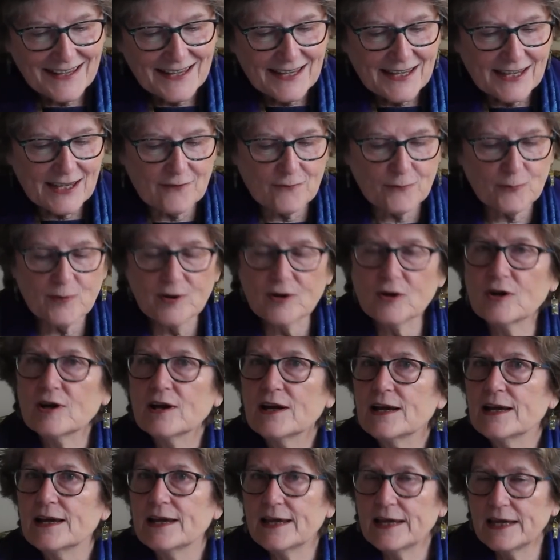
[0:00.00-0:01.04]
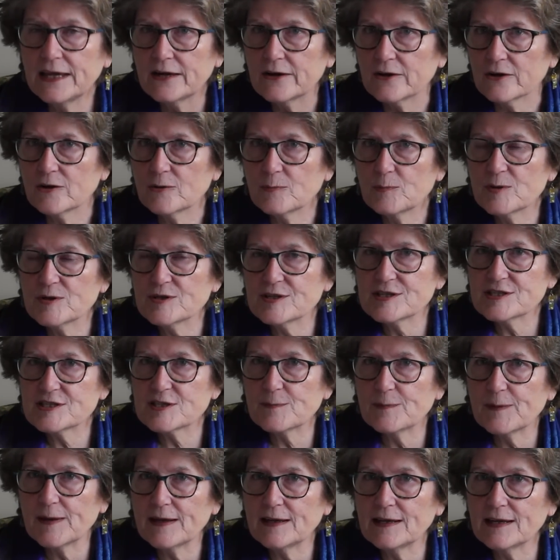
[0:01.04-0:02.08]
If we're here
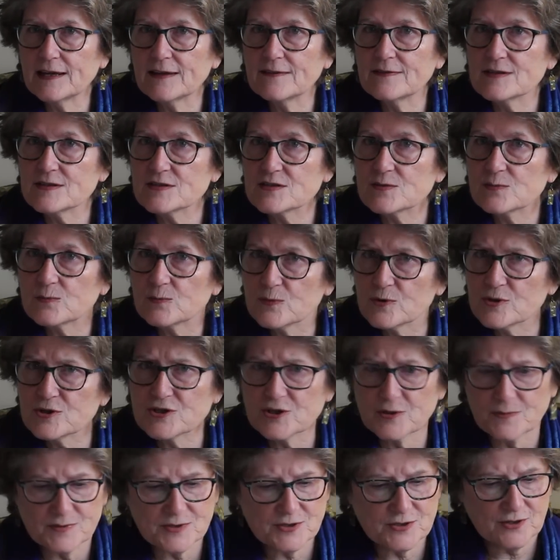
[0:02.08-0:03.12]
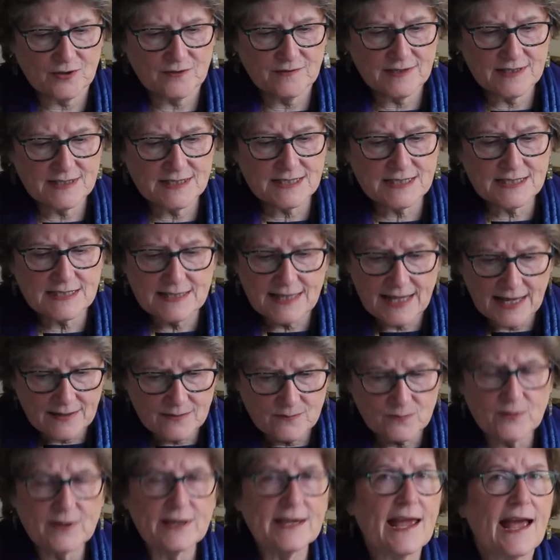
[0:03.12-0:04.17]
participating in this worship service,
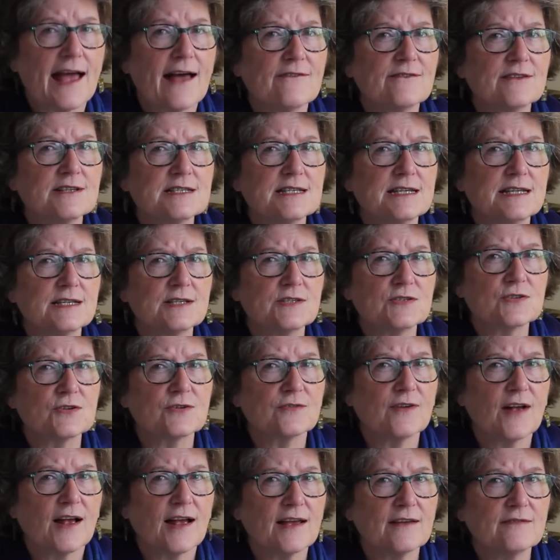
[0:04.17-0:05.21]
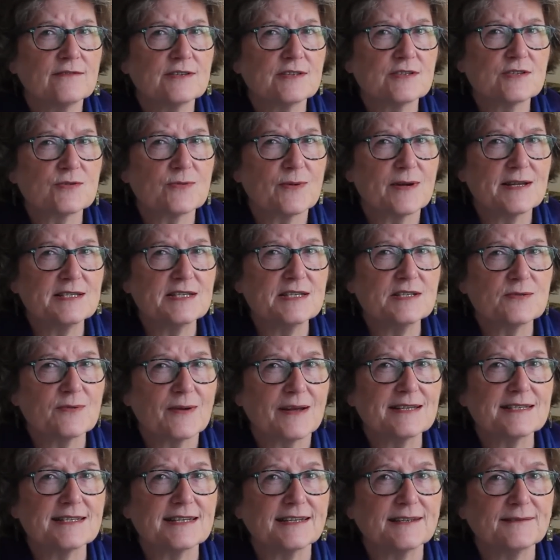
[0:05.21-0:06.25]
then we have indeed survived
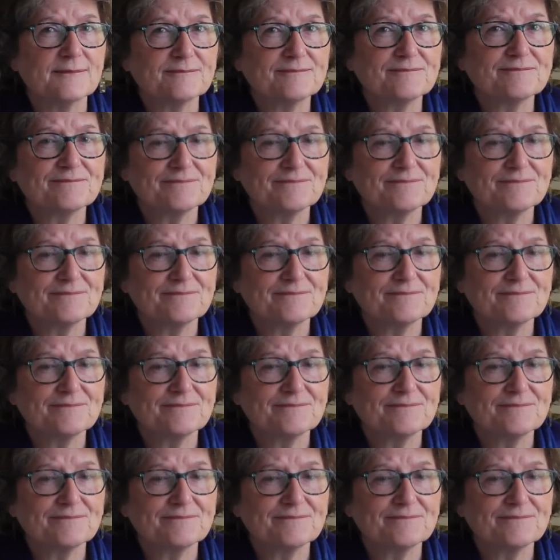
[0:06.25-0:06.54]
2020.